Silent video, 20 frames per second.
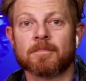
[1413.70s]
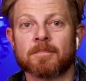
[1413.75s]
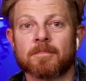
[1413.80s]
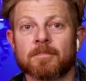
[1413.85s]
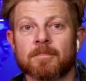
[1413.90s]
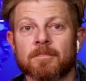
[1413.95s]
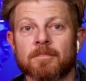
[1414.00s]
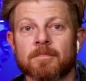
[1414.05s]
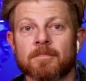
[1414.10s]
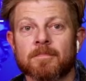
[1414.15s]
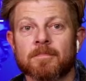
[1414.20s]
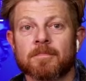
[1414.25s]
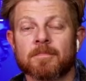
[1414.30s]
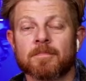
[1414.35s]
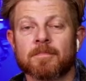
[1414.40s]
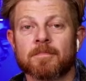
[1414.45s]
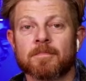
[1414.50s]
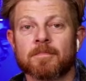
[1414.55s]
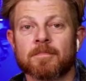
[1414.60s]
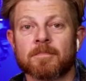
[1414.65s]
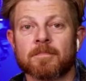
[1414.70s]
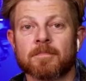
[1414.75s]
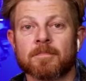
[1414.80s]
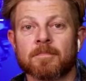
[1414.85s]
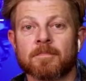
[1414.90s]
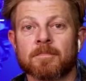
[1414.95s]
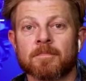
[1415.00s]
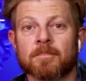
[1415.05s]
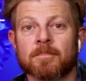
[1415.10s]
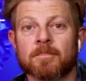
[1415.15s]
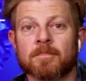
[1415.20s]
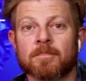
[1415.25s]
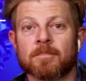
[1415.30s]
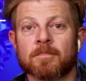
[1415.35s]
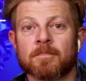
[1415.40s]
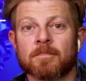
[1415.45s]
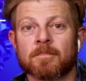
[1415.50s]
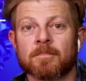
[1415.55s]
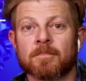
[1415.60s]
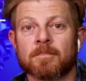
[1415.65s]

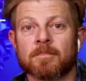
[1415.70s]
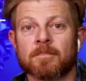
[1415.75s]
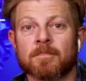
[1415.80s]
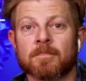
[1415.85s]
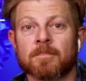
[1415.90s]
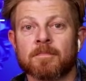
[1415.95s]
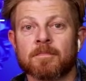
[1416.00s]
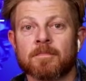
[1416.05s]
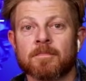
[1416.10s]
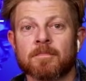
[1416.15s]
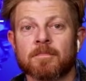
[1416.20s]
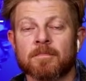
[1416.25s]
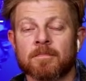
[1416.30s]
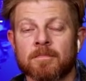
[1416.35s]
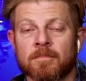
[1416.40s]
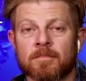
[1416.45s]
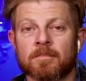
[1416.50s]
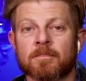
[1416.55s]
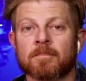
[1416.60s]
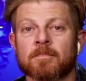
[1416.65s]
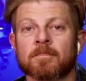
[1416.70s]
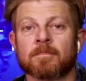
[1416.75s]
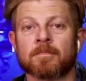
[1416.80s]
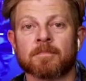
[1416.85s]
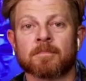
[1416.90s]
(silent)